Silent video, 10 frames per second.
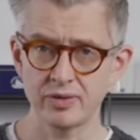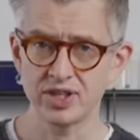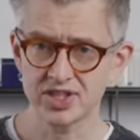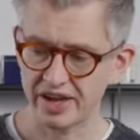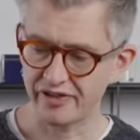I
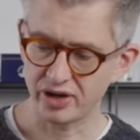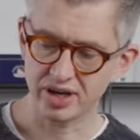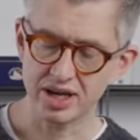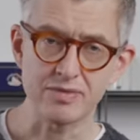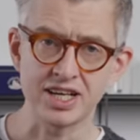will say if you're
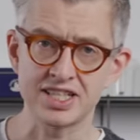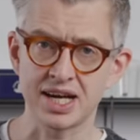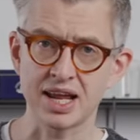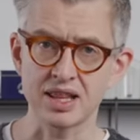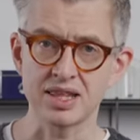looking at my
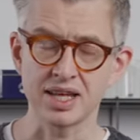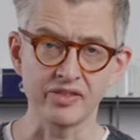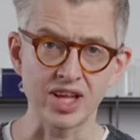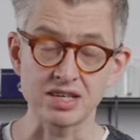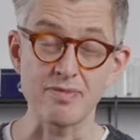dial and
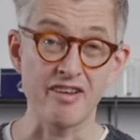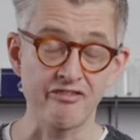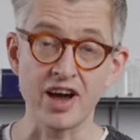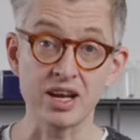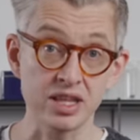thinking that's a bit
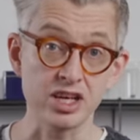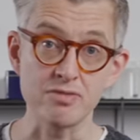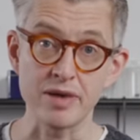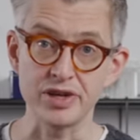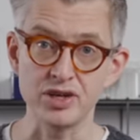finer than you
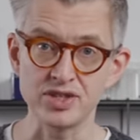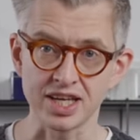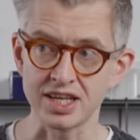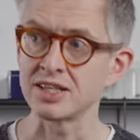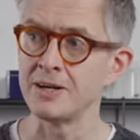might be
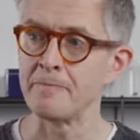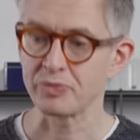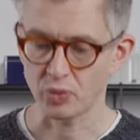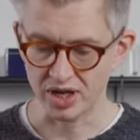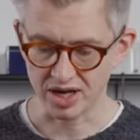using it,
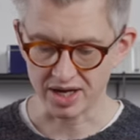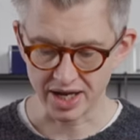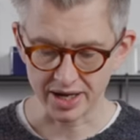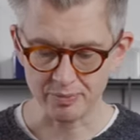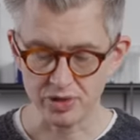we are
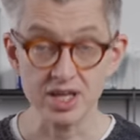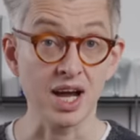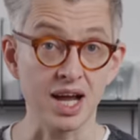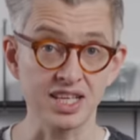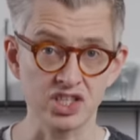getting pretty
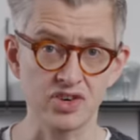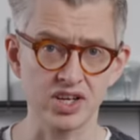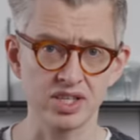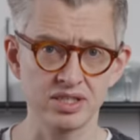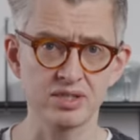high
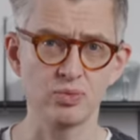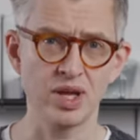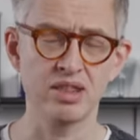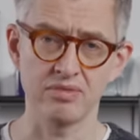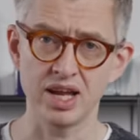extractions
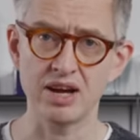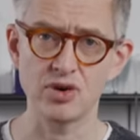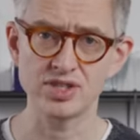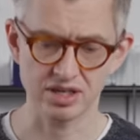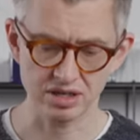with light
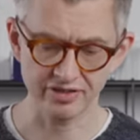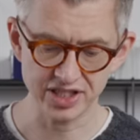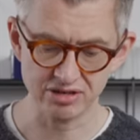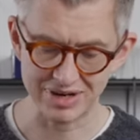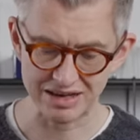roasted
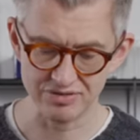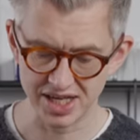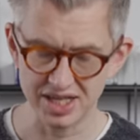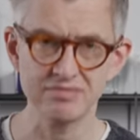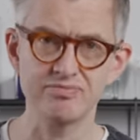coffees around
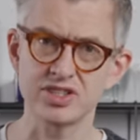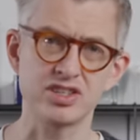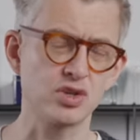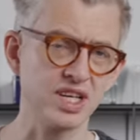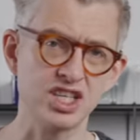here, so
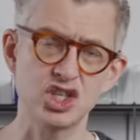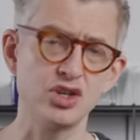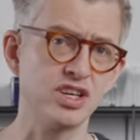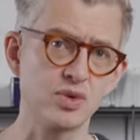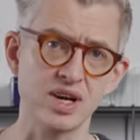
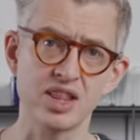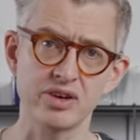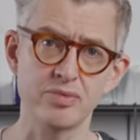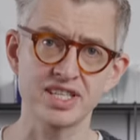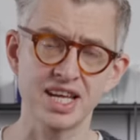22 to
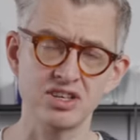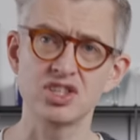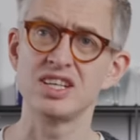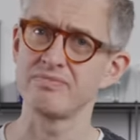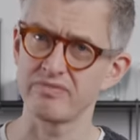
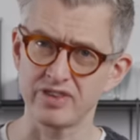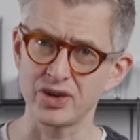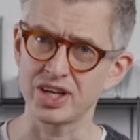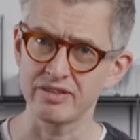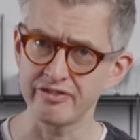23%,
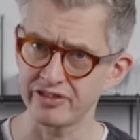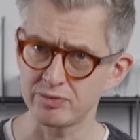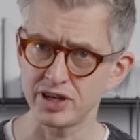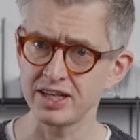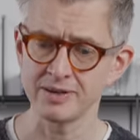very
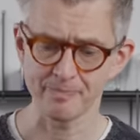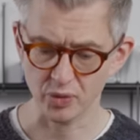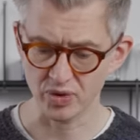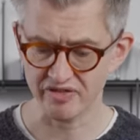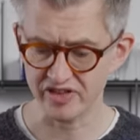comfortably
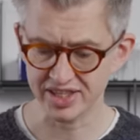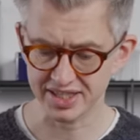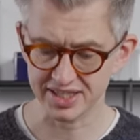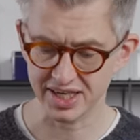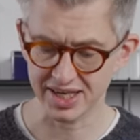with a
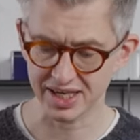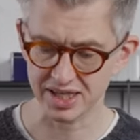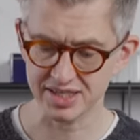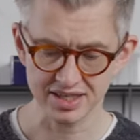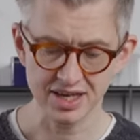V60 like
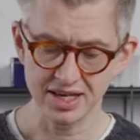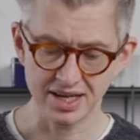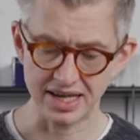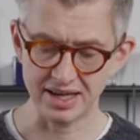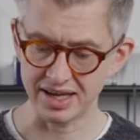this.
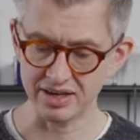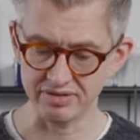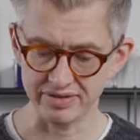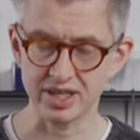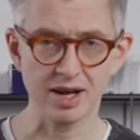Uh,
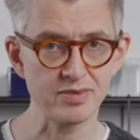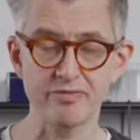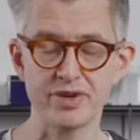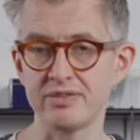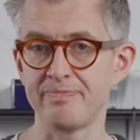and the cups
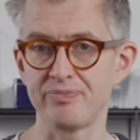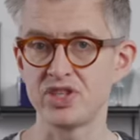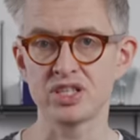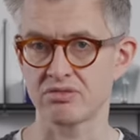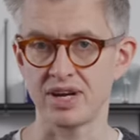have been
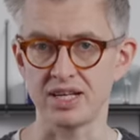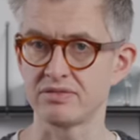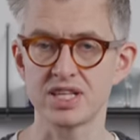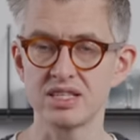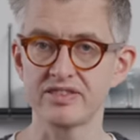just great.
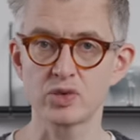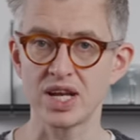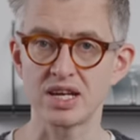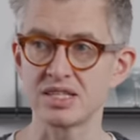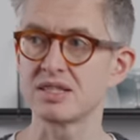Tons of
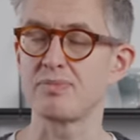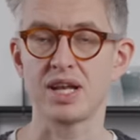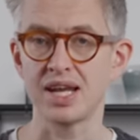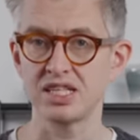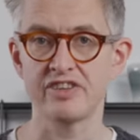sweetness,
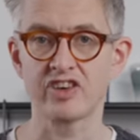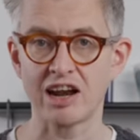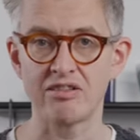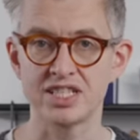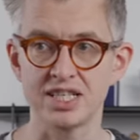plenty of
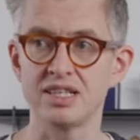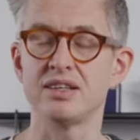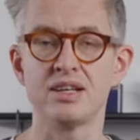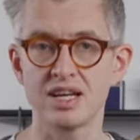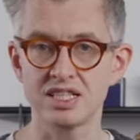clarity,
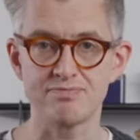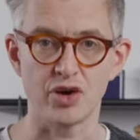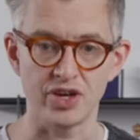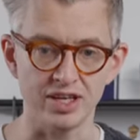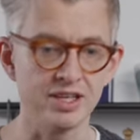nice
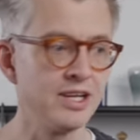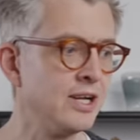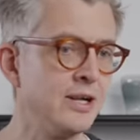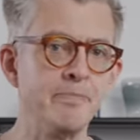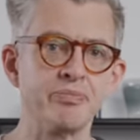body.
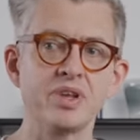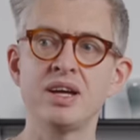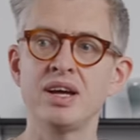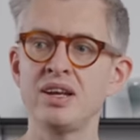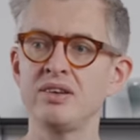
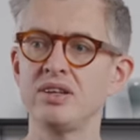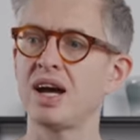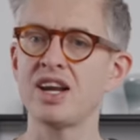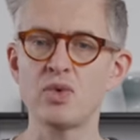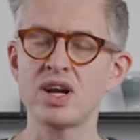Uh, and
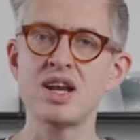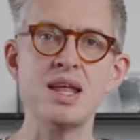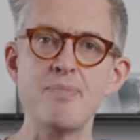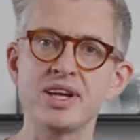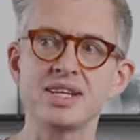I don't want to
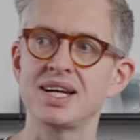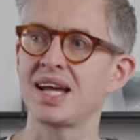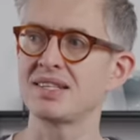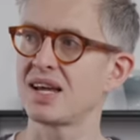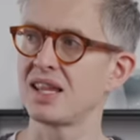nitpick it
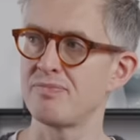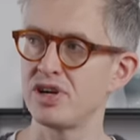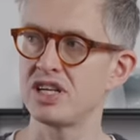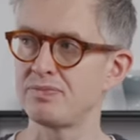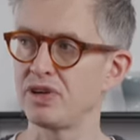against other
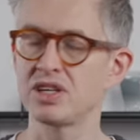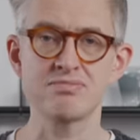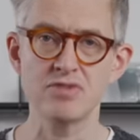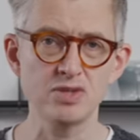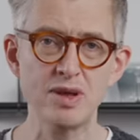burrs because
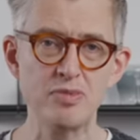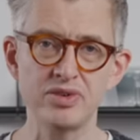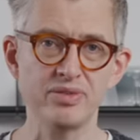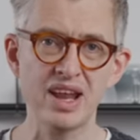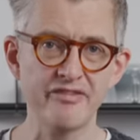most
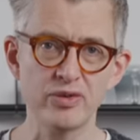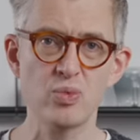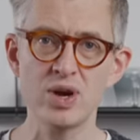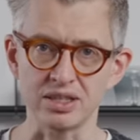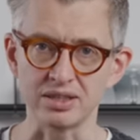people never
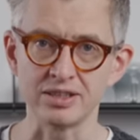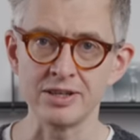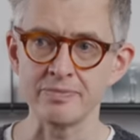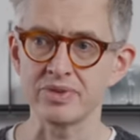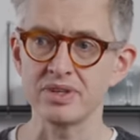will.
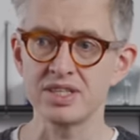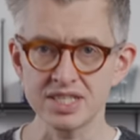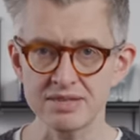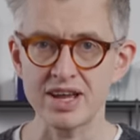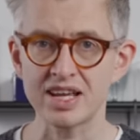
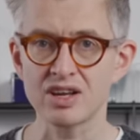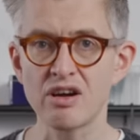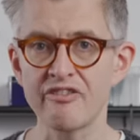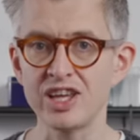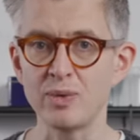Does it make
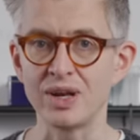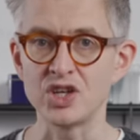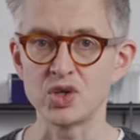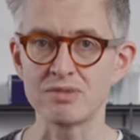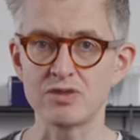coffee you will
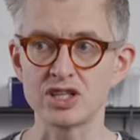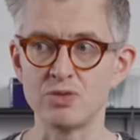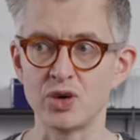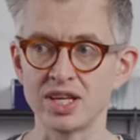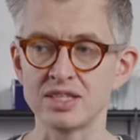enjoy most
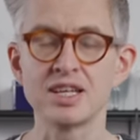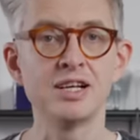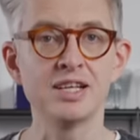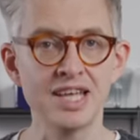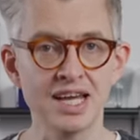mornings?
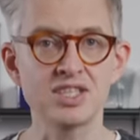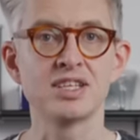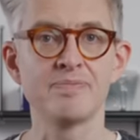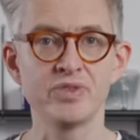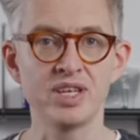
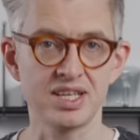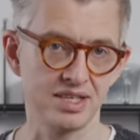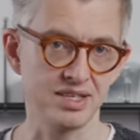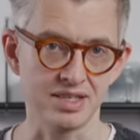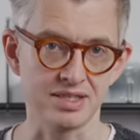Yes, yes,
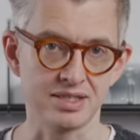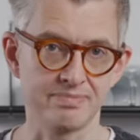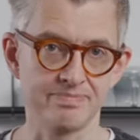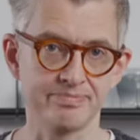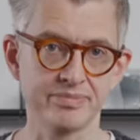it does.
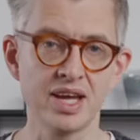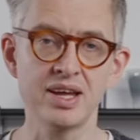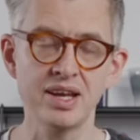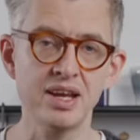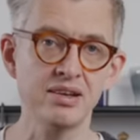Uh,
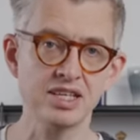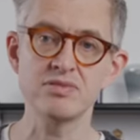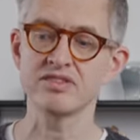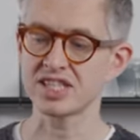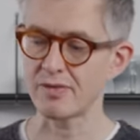and in
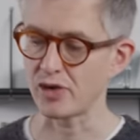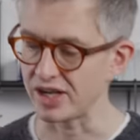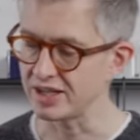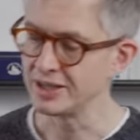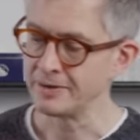terms of
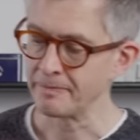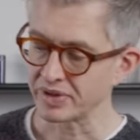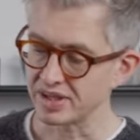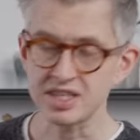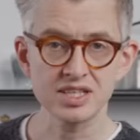summary,
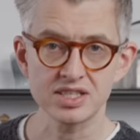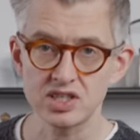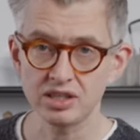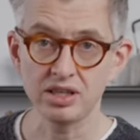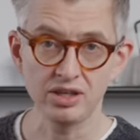does it
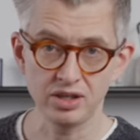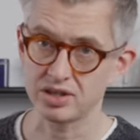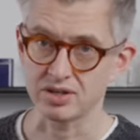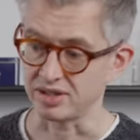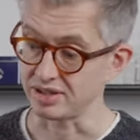still
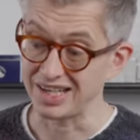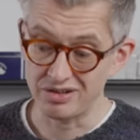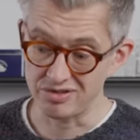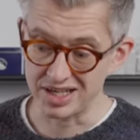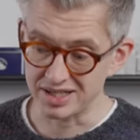look good?
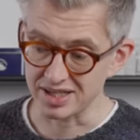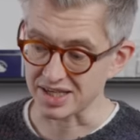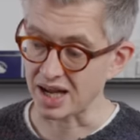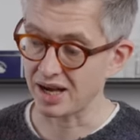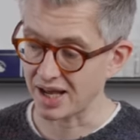It really does.
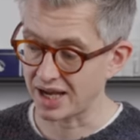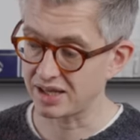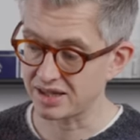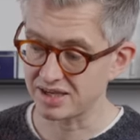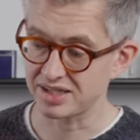I
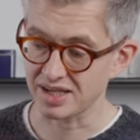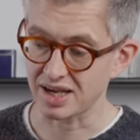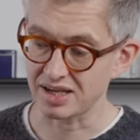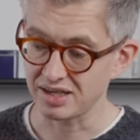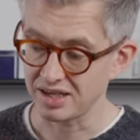like the
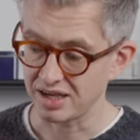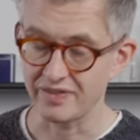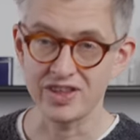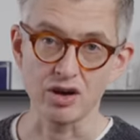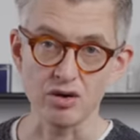design
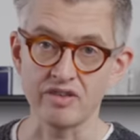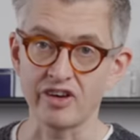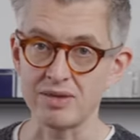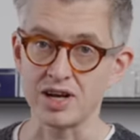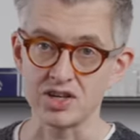of the Ode
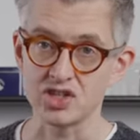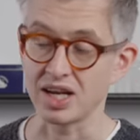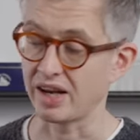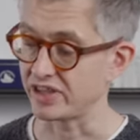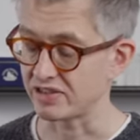very much.
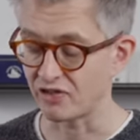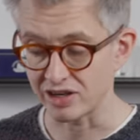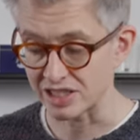I love its very